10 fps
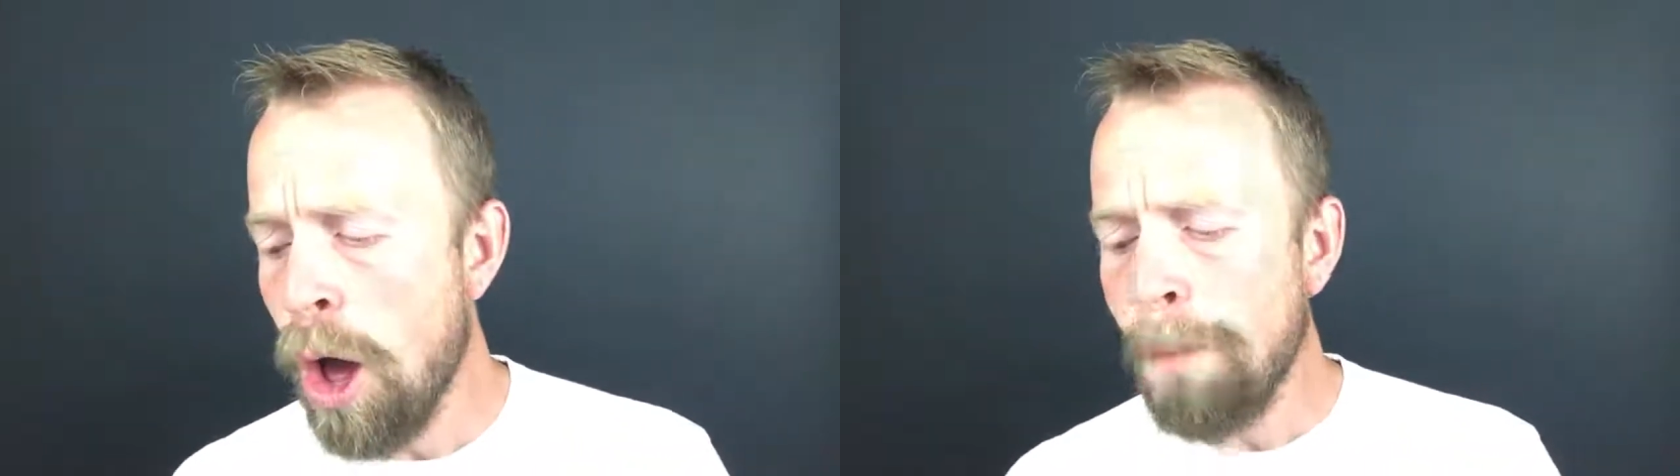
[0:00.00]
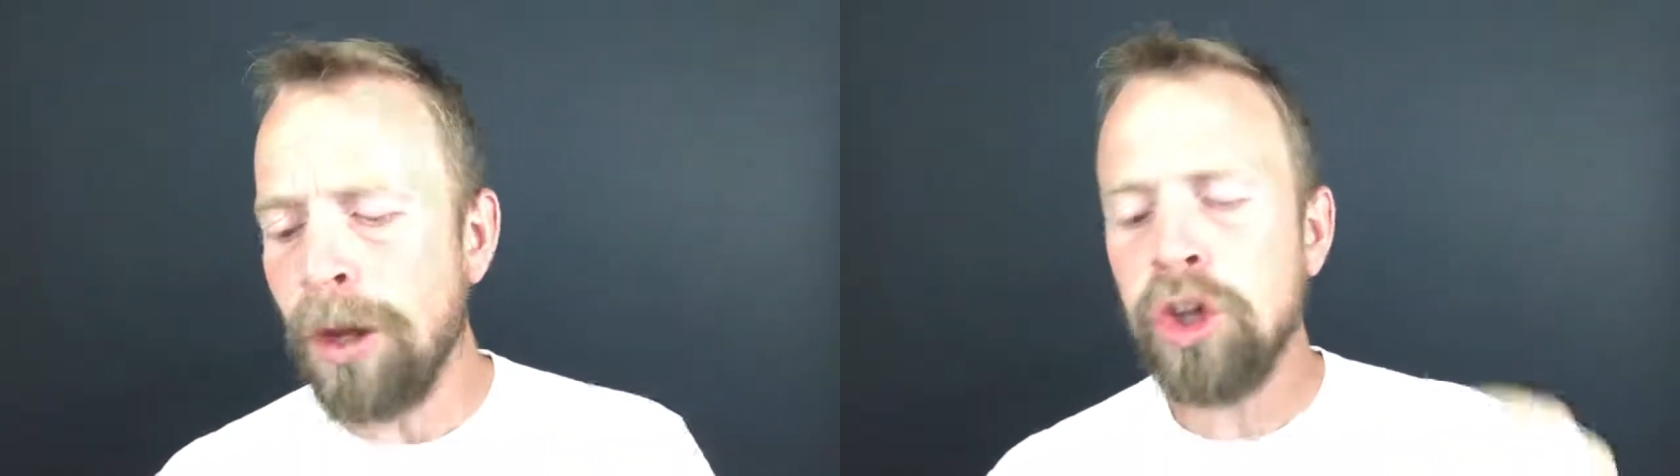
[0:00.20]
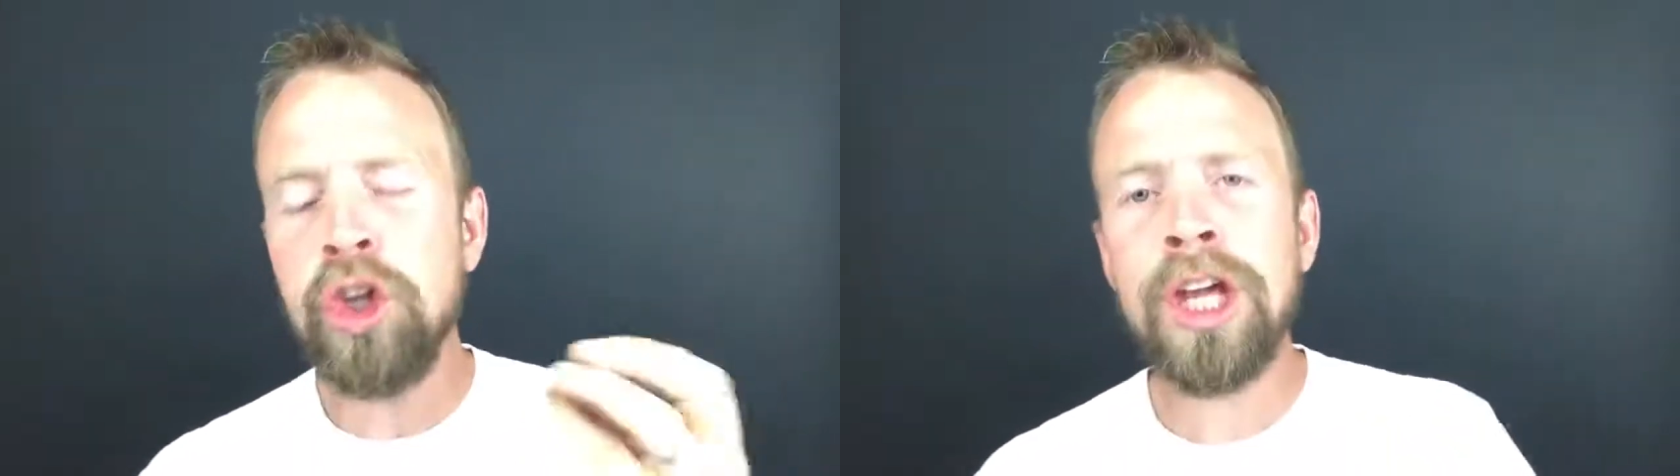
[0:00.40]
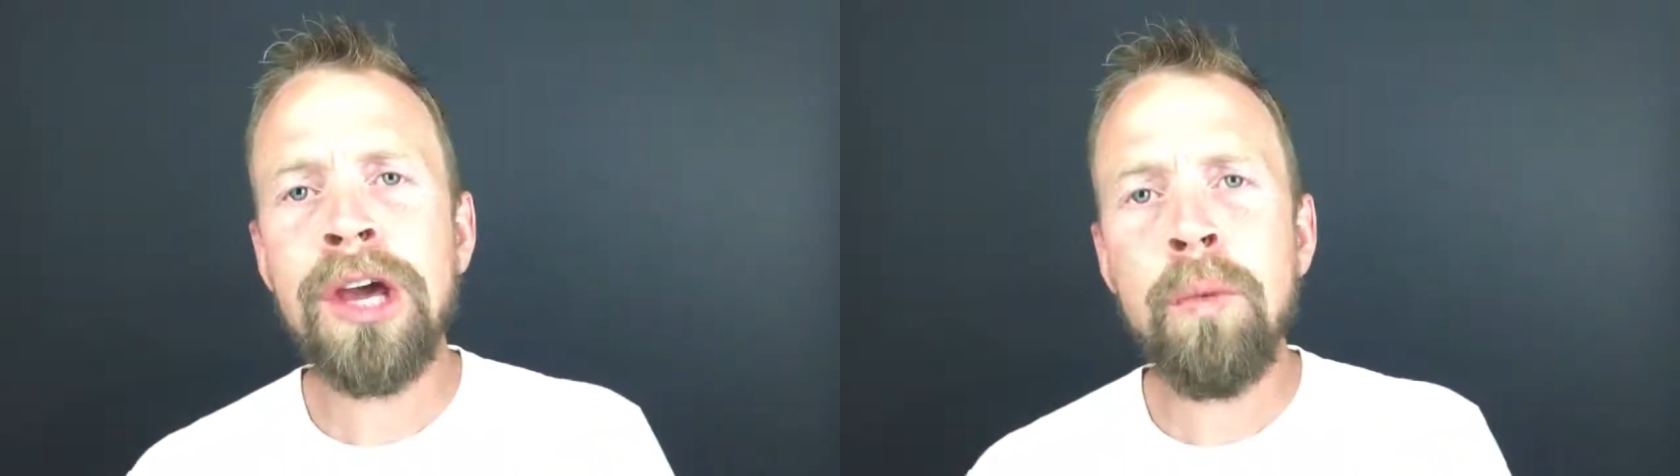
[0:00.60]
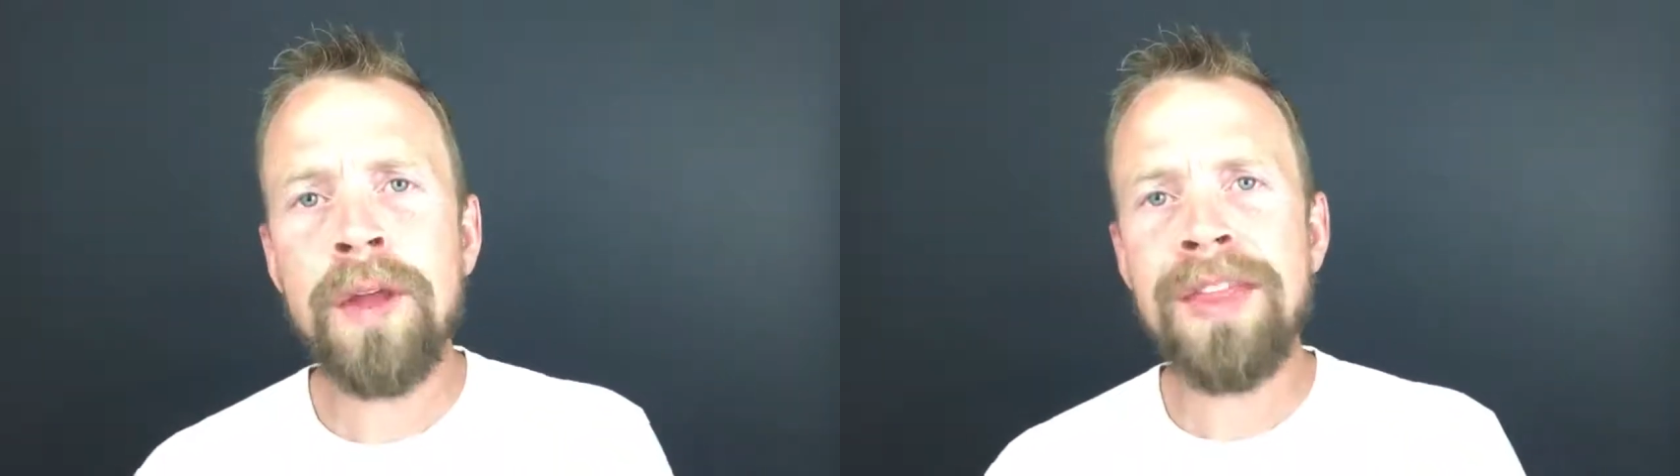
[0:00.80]
but look
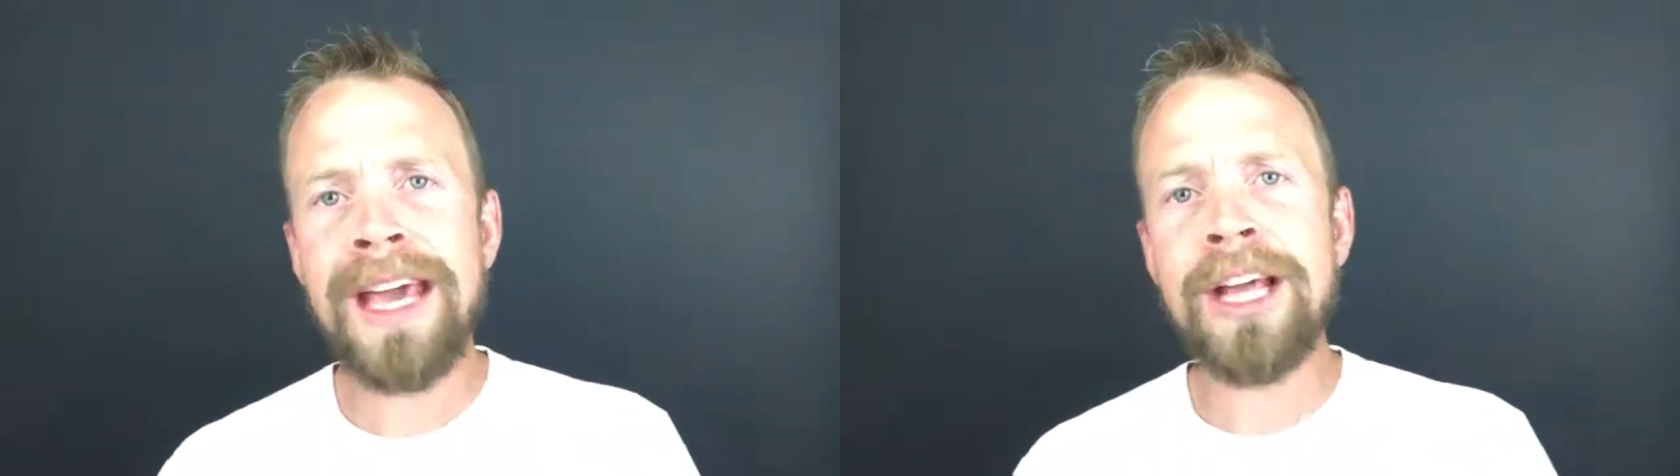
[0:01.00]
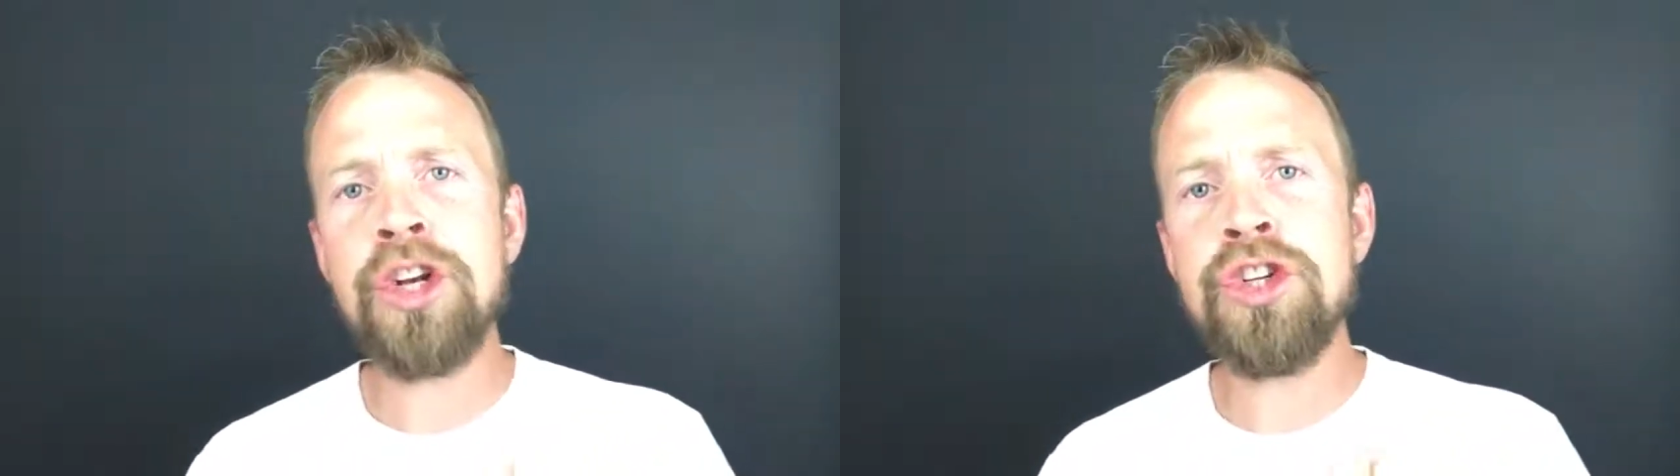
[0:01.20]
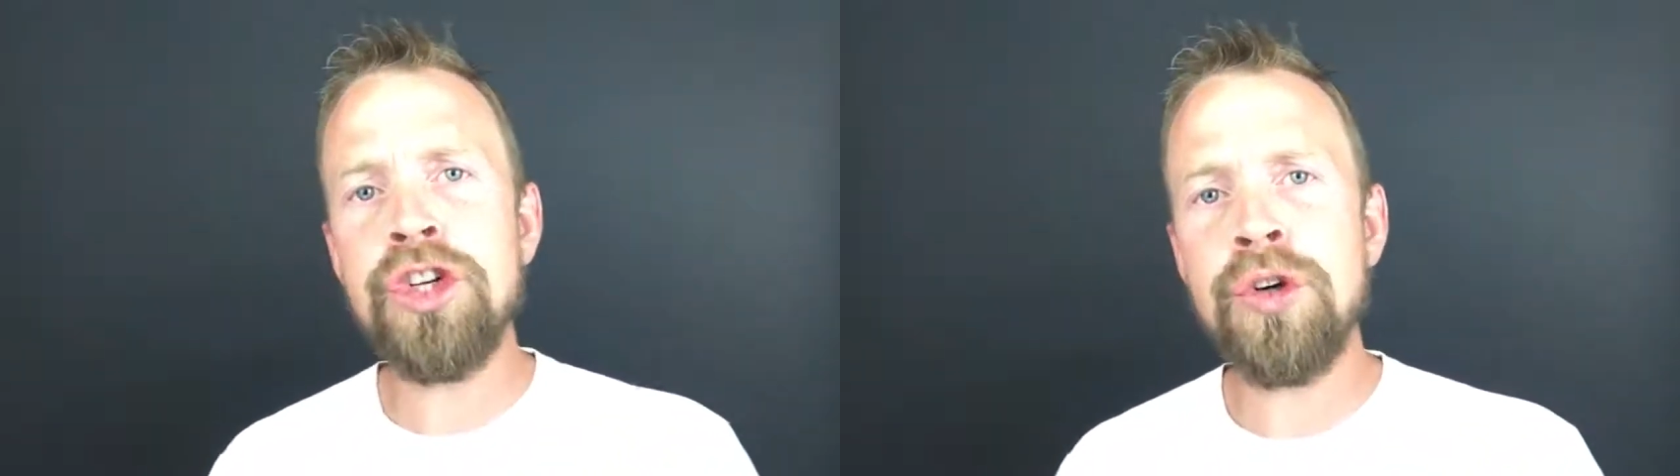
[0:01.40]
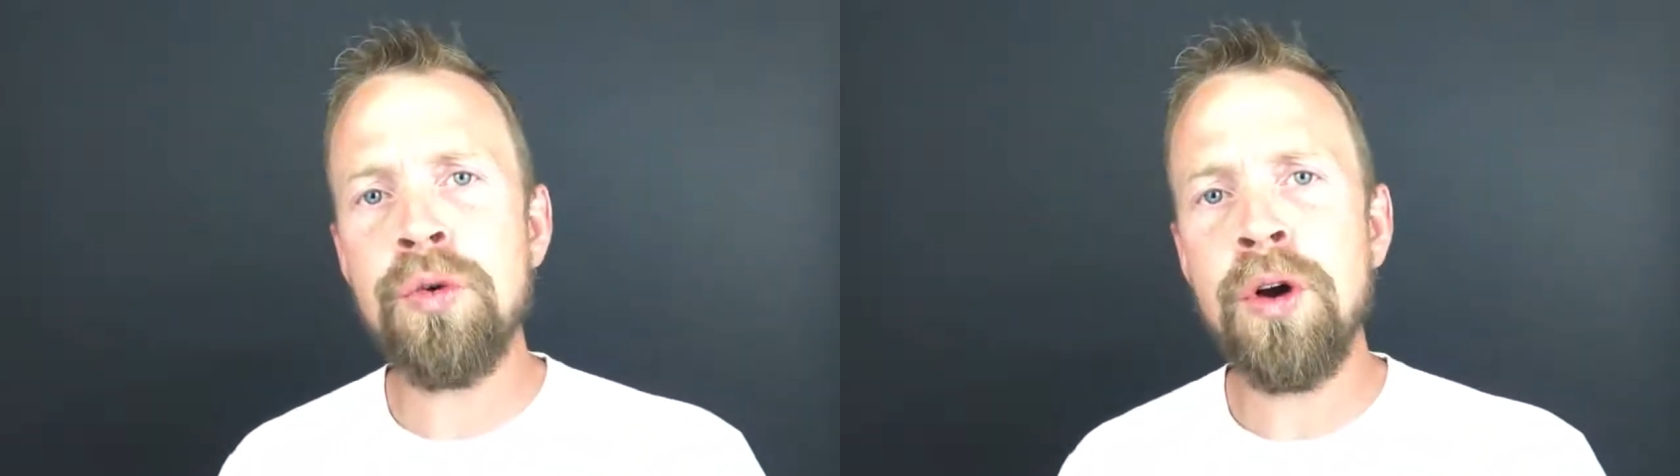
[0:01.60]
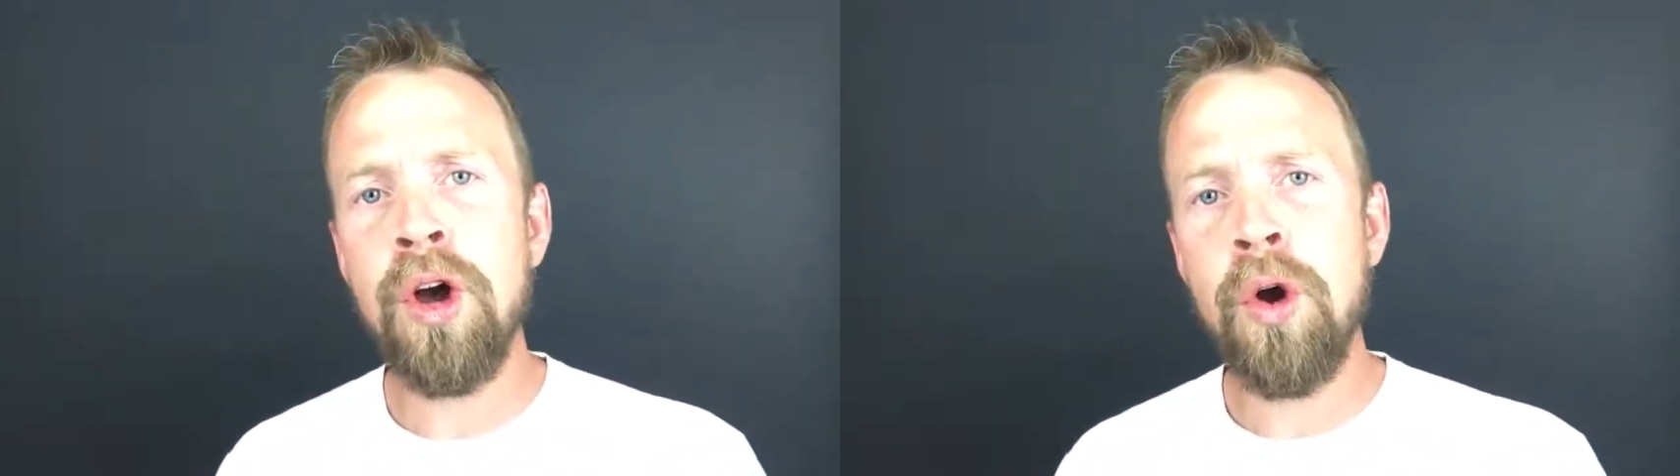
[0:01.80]
at what they can do